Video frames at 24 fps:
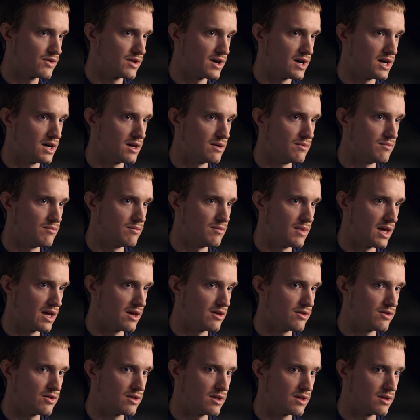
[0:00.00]
time
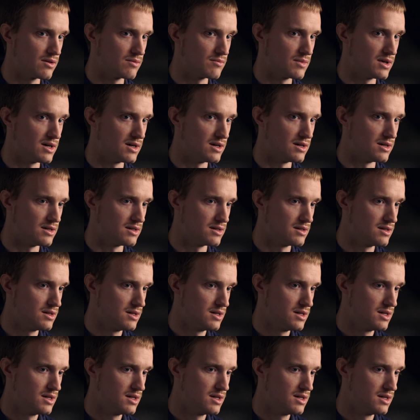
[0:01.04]
managing my